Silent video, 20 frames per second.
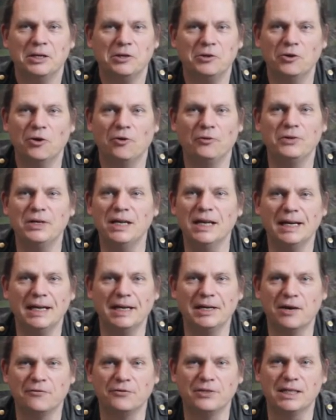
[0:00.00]
Not nearly
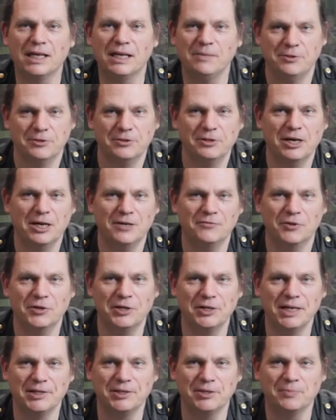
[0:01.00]
enough to keep you alive on
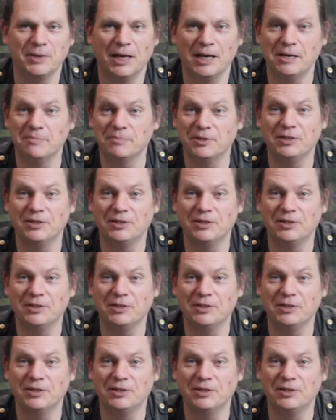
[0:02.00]
a desert planet.